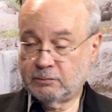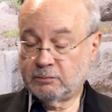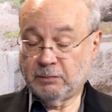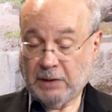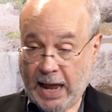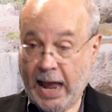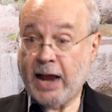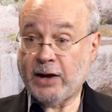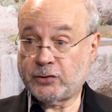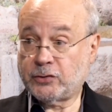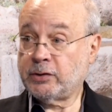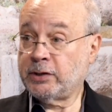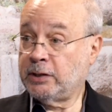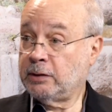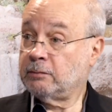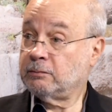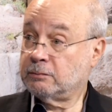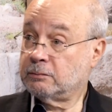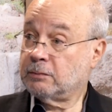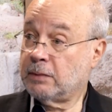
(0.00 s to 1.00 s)
actually
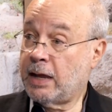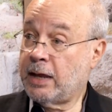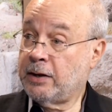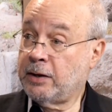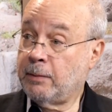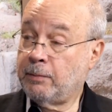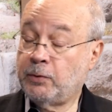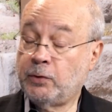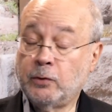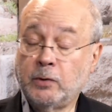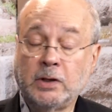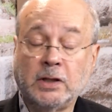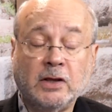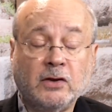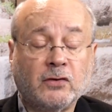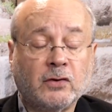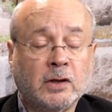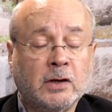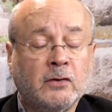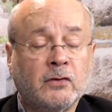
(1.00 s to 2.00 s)
end up doing these
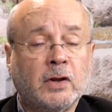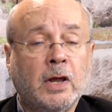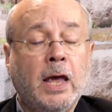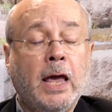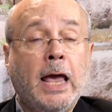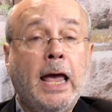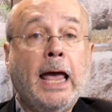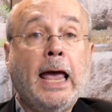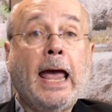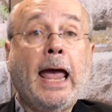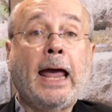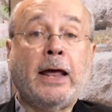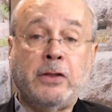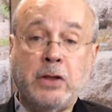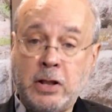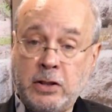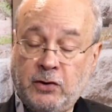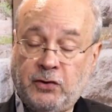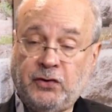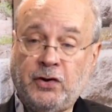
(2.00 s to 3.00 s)
things. And
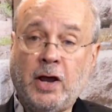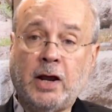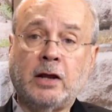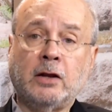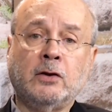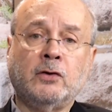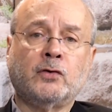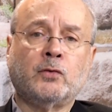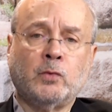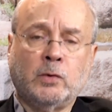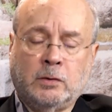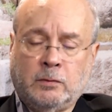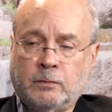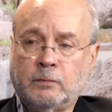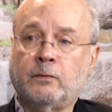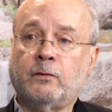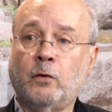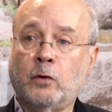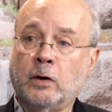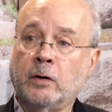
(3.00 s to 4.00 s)
then the second is we're
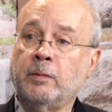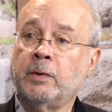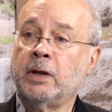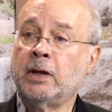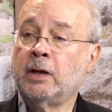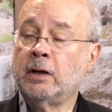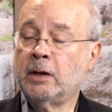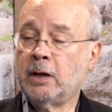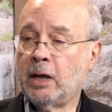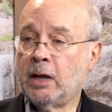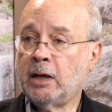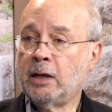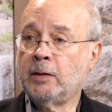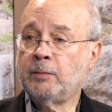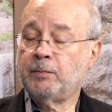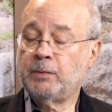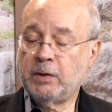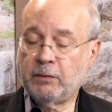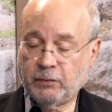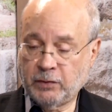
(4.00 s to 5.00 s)
forming
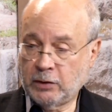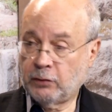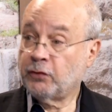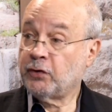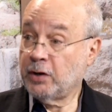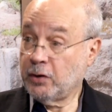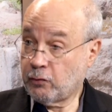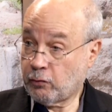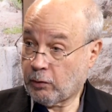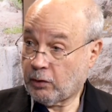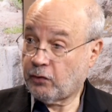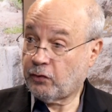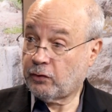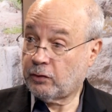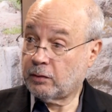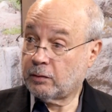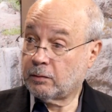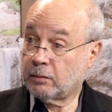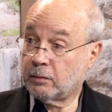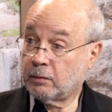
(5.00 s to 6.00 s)
if there's interest
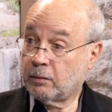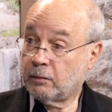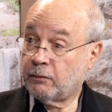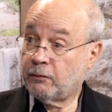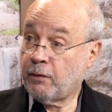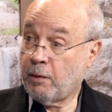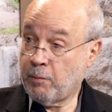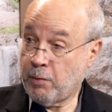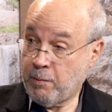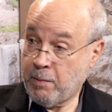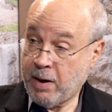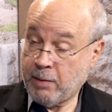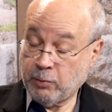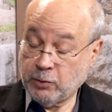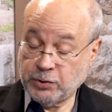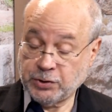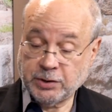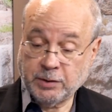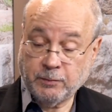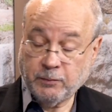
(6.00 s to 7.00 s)
from the
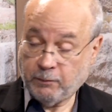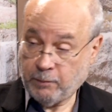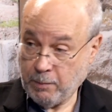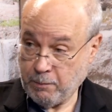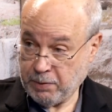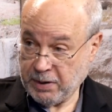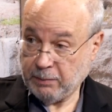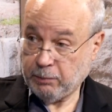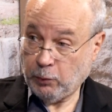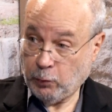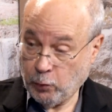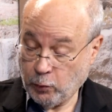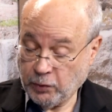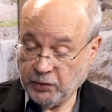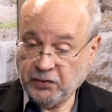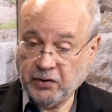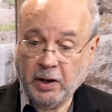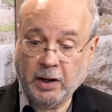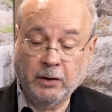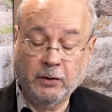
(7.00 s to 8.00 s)
membership, from people who
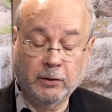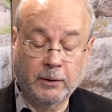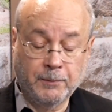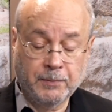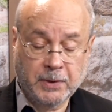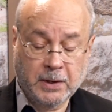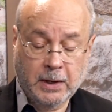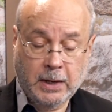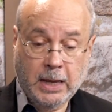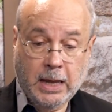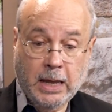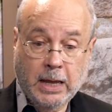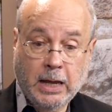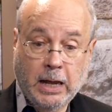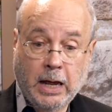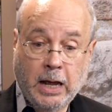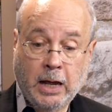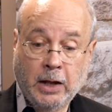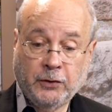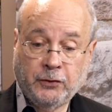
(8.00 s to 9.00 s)
attend,
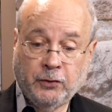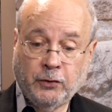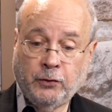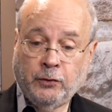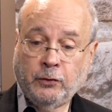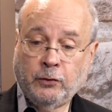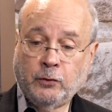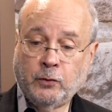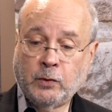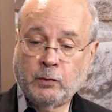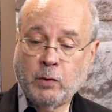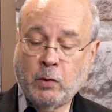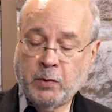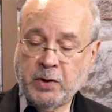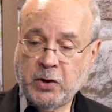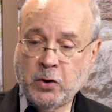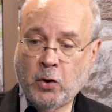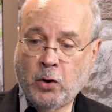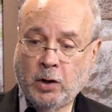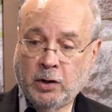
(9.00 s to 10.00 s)
to do what we
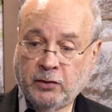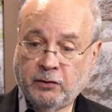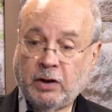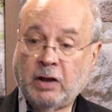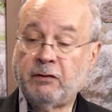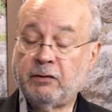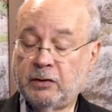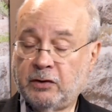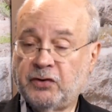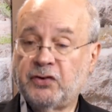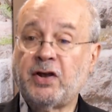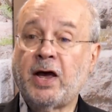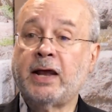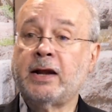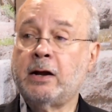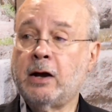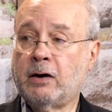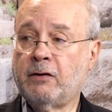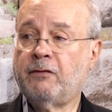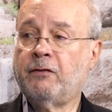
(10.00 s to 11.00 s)
call a
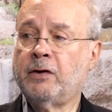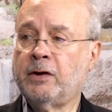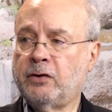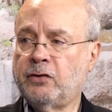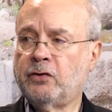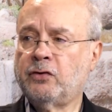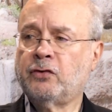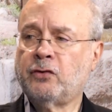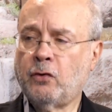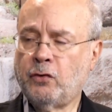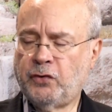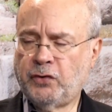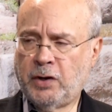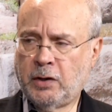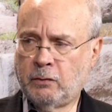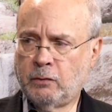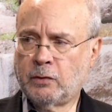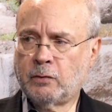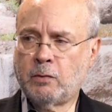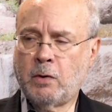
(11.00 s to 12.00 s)
sidecar fund. It's associated
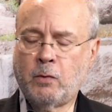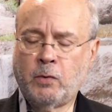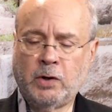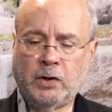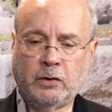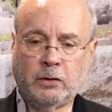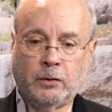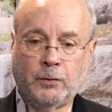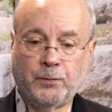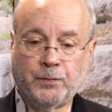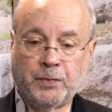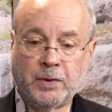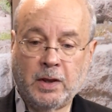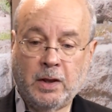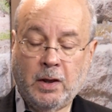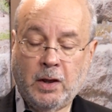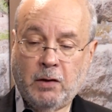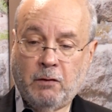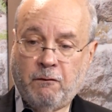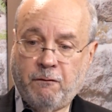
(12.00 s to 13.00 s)
with what we do,
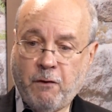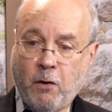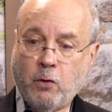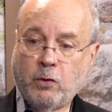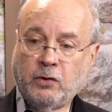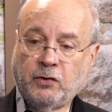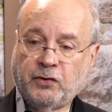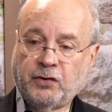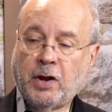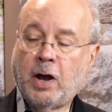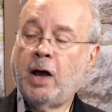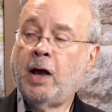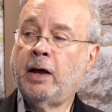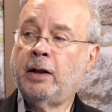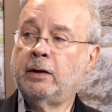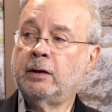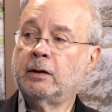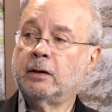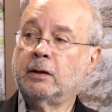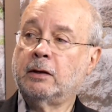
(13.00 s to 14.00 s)
focused
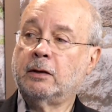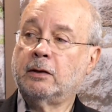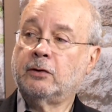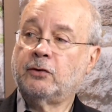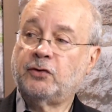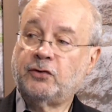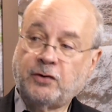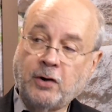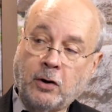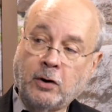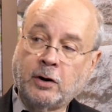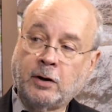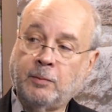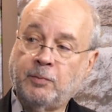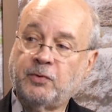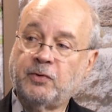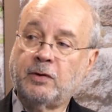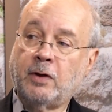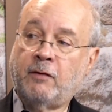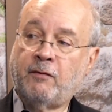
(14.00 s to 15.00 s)
on
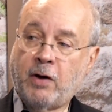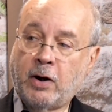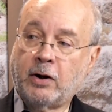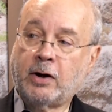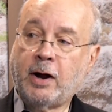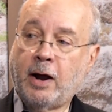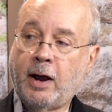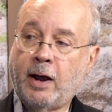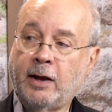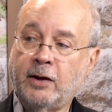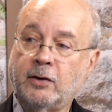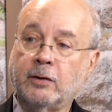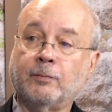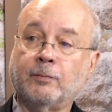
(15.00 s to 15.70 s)
startups of our kind.